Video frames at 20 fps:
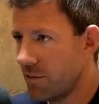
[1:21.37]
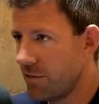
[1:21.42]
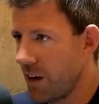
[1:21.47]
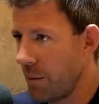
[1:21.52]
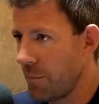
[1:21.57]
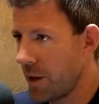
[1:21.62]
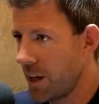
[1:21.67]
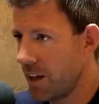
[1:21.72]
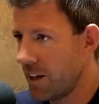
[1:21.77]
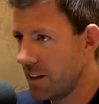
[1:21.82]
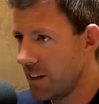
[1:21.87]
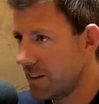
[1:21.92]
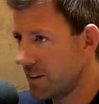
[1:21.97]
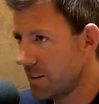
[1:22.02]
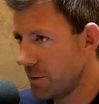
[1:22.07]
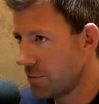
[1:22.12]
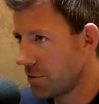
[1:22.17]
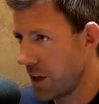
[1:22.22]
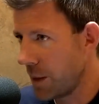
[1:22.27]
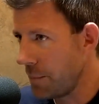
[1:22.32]
Family,
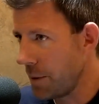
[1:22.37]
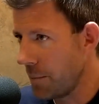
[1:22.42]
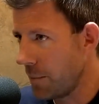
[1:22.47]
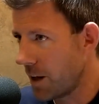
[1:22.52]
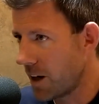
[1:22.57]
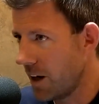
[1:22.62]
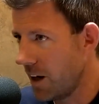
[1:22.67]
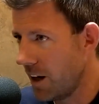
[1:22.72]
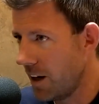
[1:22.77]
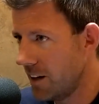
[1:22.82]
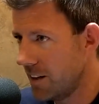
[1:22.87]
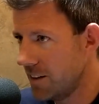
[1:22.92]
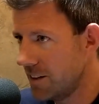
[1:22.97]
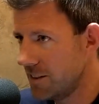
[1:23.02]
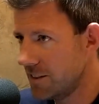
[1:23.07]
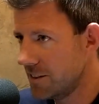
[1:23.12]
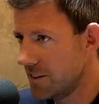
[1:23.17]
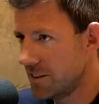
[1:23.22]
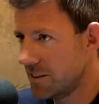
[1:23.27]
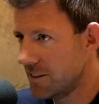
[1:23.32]
sleeping in my car.
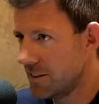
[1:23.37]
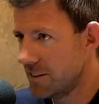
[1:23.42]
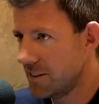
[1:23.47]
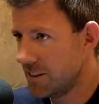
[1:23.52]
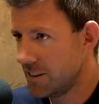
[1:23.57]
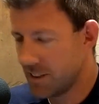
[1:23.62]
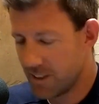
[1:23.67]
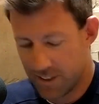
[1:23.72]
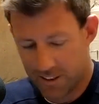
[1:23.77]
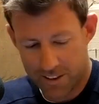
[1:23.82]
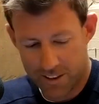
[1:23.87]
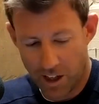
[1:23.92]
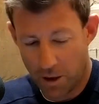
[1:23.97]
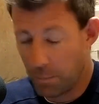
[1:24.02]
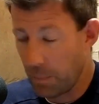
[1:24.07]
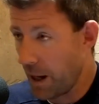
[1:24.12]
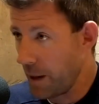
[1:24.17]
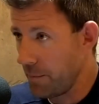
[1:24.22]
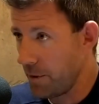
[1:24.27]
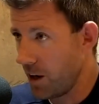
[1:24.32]

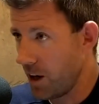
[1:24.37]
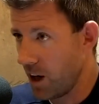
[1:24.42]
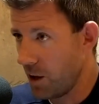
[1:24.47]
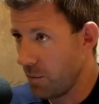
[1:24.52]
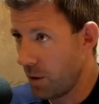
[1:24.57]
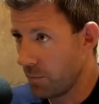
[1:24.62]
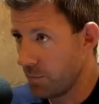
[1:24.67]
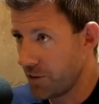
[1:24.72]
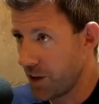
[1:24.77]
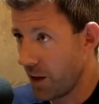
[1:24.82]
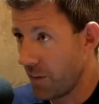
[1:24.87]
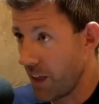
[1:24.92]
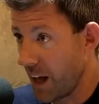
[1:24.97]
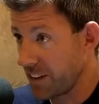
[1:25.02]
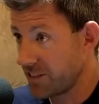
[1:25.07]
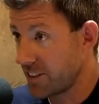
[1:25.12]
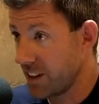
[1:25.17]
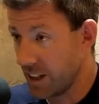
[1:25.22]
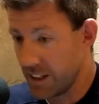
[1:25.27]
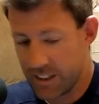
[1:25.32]
Young baby at home, I'm done,
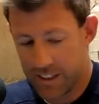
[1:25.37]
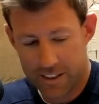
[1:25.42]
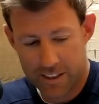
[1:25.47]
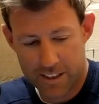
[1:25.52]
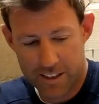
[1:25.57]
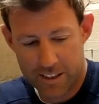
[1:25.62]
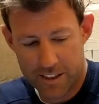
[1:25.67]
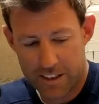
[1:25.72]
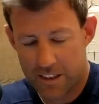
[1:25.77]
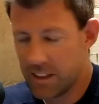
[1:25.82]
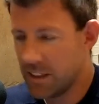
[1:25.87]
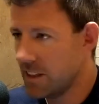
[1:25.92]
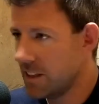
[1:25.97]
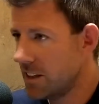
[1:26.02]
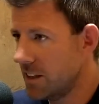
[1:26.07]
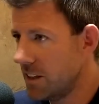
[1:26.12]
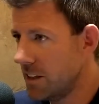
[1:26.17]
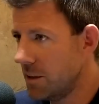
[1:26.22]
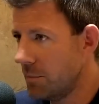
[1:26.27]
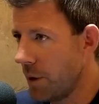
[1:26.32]
that's done.
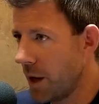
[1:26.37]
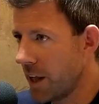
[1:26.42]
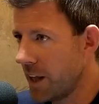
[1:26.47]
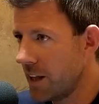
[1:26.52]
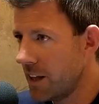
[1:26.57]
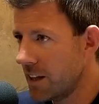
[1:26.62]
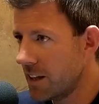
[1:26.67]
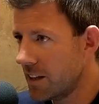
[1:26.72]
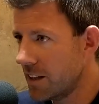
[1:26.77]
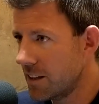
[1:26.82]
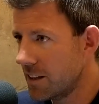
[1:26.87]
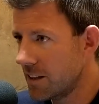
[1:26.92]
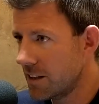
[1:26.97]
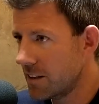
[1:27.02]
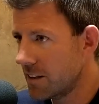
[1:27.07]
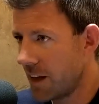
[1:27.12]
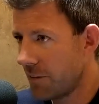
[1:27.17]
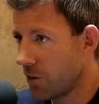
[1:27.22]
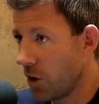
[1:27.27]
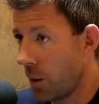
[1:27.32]
Money,
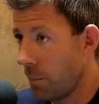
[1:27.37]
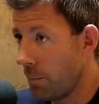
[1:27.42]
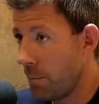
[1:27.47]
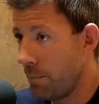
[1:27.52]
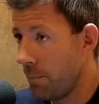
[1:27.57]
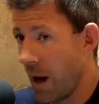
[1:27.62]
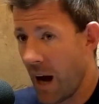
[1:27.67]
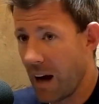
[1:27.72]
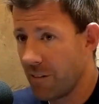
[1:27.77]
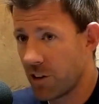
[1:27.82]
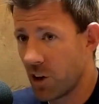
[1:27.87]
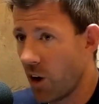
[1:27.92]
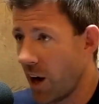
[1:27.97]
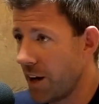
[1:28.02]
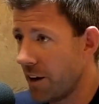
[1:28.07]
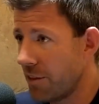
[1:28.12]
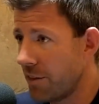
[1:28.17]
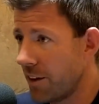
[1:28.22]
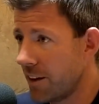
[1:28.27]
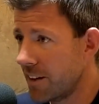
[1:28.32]
haven't got
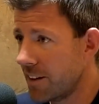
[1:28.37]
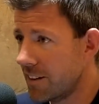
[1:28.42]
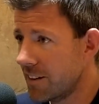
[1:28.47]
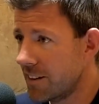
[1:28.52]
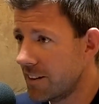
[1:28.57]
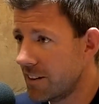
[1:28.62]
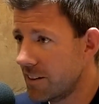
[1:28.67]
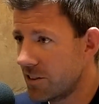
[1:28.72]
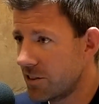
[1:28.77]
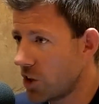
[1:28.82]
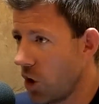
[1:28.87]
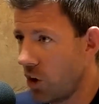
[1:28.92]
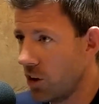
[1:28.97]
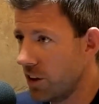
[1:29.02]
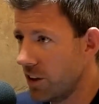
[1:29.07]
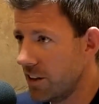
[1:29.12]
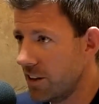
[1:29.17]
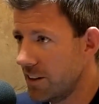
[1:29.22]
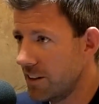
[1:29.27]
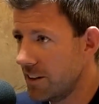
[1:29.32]
anything. It's
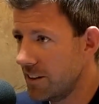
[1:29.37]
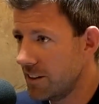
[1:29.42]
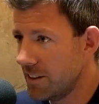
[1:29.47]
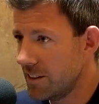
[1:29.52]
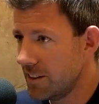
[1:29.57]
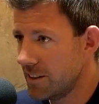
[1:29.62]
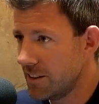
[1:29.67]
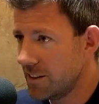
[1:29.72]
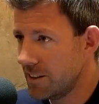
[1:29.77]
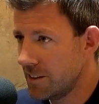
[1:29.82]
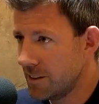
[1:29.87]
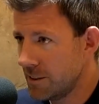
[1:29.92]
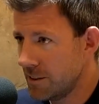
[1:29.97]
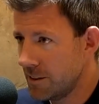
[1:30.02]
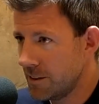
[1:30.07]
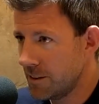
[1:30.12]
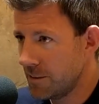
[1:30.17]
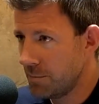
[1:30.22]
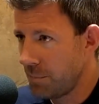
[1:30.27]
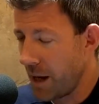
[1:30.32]
gone.
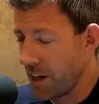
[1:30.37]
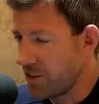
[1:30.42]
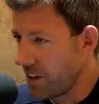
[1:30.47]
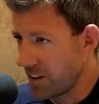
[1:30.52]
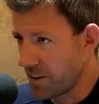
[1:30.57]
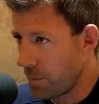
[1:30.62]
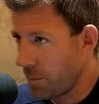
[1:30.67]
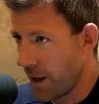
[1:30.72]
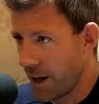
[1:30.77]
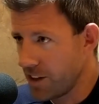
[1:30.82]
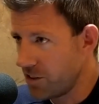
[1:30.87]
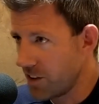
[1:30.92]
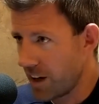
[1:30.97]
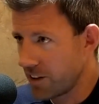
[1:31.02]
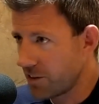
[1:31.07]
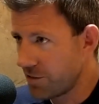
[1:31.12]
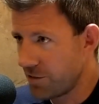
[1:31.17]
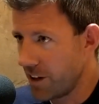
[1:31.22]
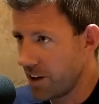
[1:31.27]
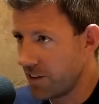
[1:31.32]
Paycheck to
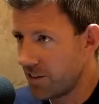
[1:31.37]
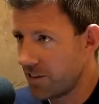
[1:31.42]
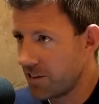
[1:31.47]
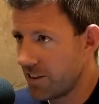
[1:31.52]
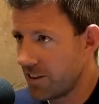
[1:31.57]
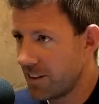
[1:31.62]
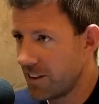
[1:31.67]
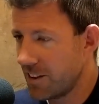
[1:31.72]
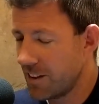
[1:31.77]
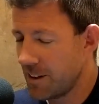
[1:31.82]
paycheck's finished.